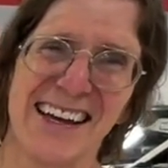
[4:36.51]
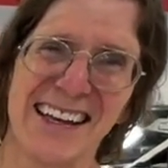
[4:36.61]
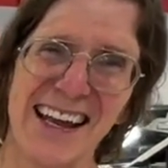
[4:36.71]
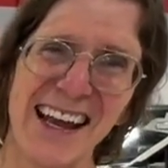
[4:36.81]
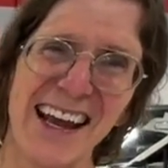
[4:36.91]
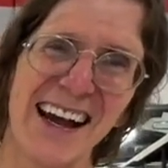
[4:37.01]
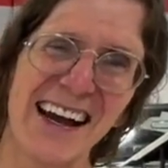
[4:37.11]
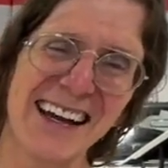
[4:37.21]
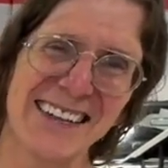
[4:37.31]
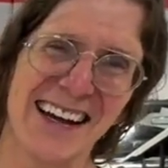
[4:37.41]
yeah,
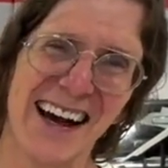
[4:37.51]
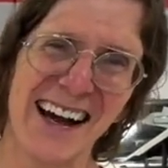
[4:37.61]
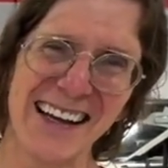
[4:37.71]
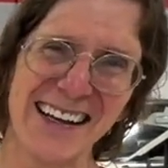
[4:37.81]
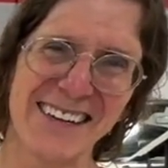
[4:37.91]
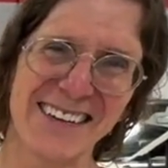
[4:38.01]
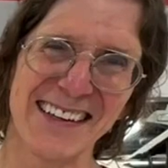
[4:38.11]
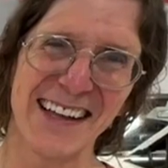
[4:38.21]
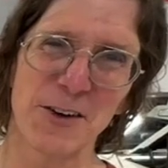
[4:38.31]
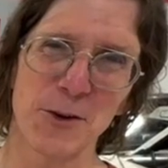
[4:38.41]
I, I hear
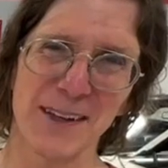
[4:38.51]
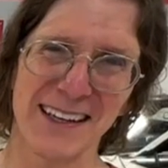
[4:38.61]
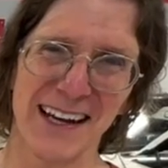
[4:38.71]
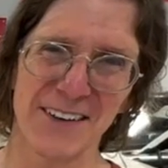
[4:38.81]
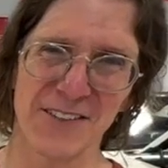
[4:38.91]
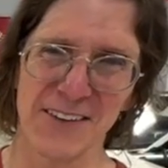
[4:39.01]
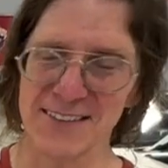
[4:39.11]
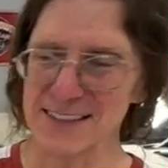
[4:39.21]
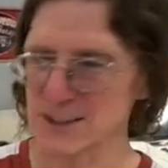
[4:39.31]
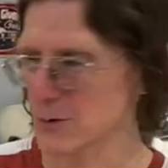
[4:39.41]
you. That would be kind of
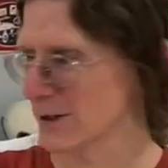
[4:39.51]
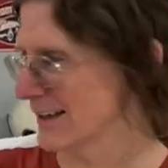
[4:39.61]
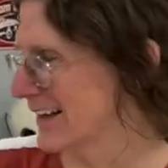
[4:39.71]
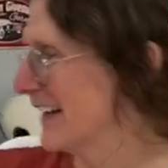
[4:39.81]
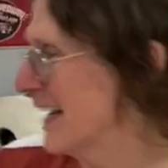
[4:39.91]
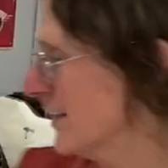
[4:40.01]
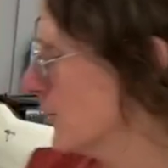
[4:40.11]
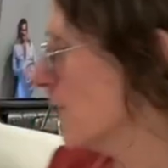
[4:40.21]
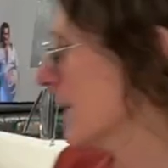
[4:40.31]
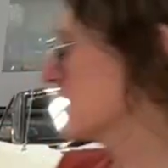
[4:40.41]
50s, wouldn't it? You
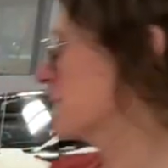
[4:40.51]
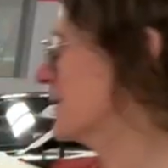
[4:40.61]
know what it's